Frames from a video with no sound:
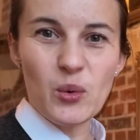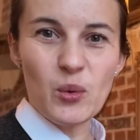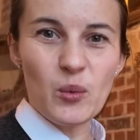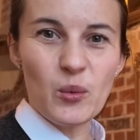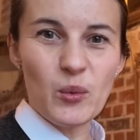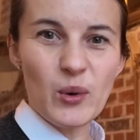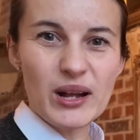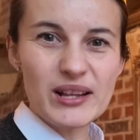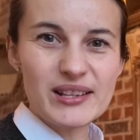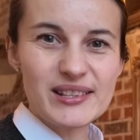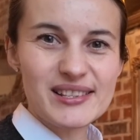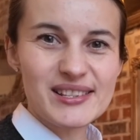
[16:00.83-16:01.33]

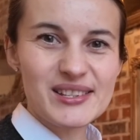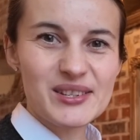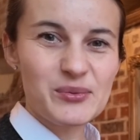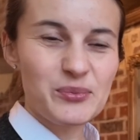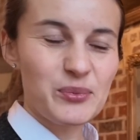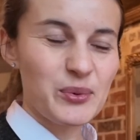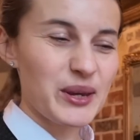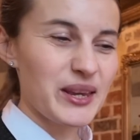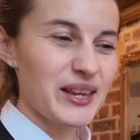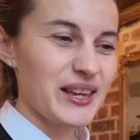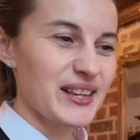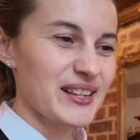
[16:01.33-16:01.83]
once
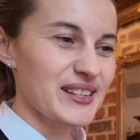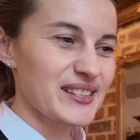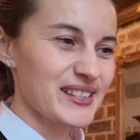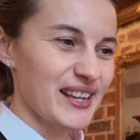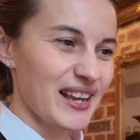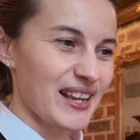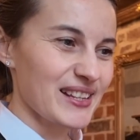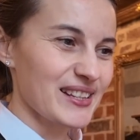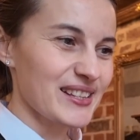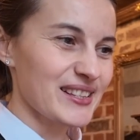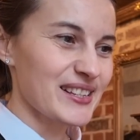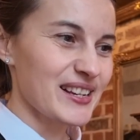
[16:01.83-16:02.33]
we
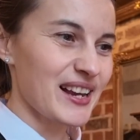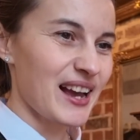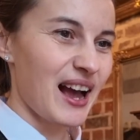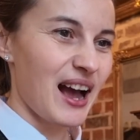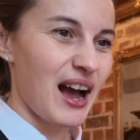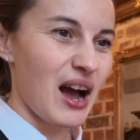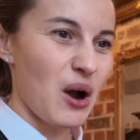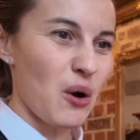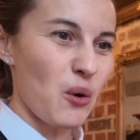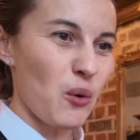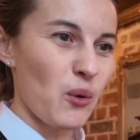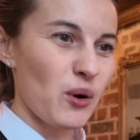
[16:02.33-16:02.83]
sent
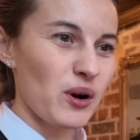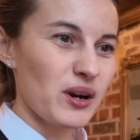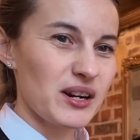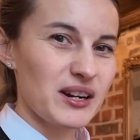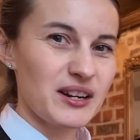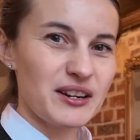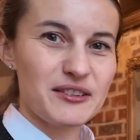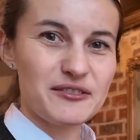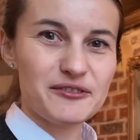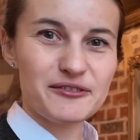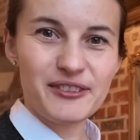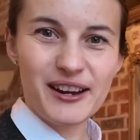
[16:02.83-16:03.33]

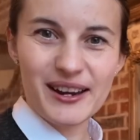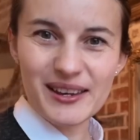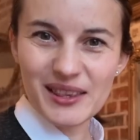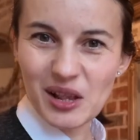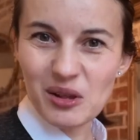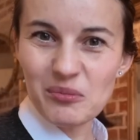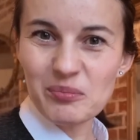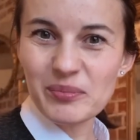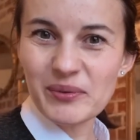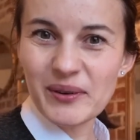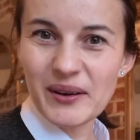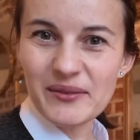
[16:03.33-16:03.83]
our final
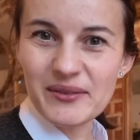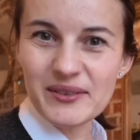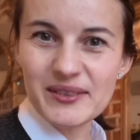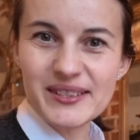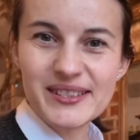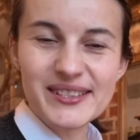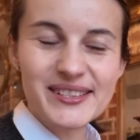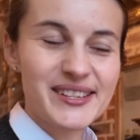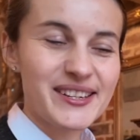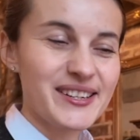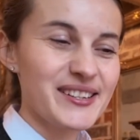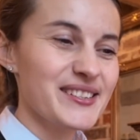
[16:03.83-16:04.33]

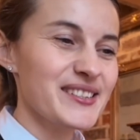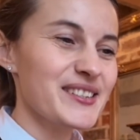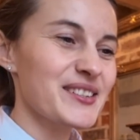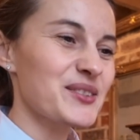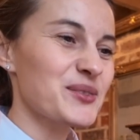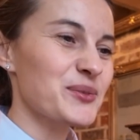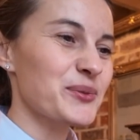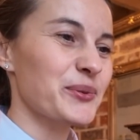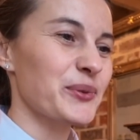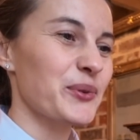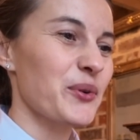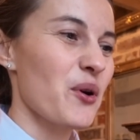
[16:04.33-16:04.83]
preferences
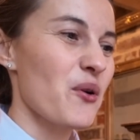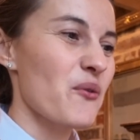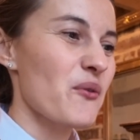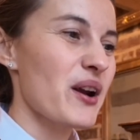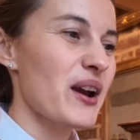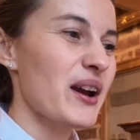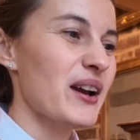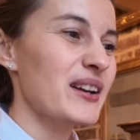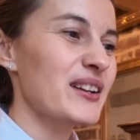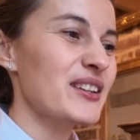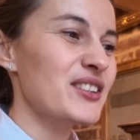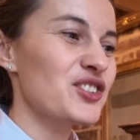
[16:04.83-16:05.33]
to
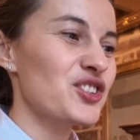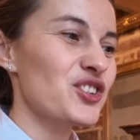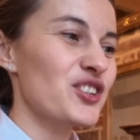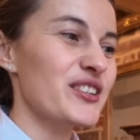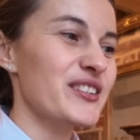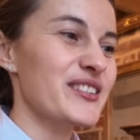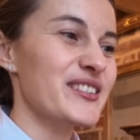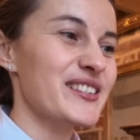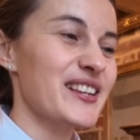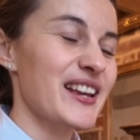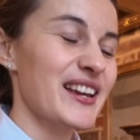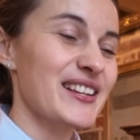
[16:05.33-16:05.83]
Laura, she
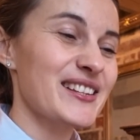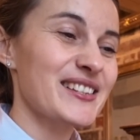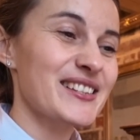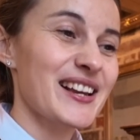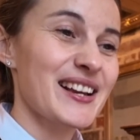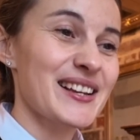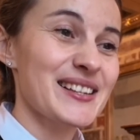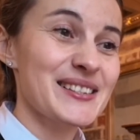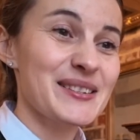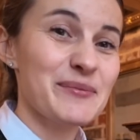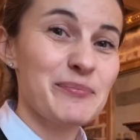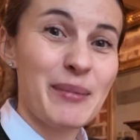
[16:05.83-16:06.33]
sent
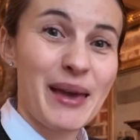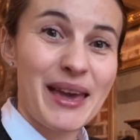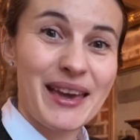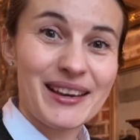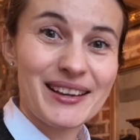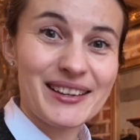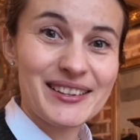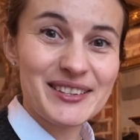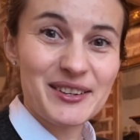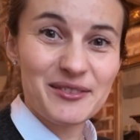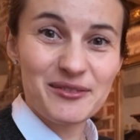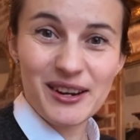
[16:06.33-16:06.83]
us
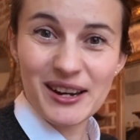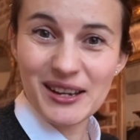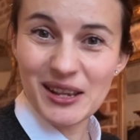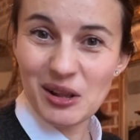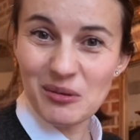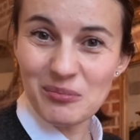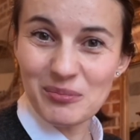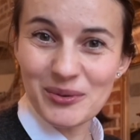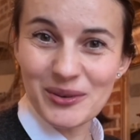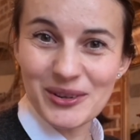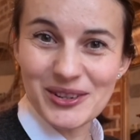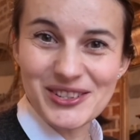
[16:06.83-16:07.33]
back the final
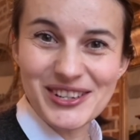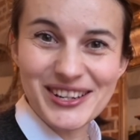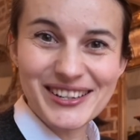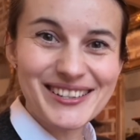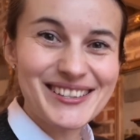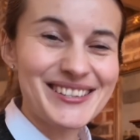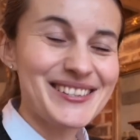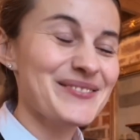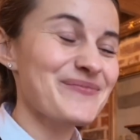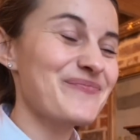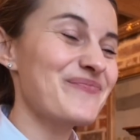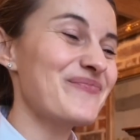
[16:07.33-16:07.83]
project.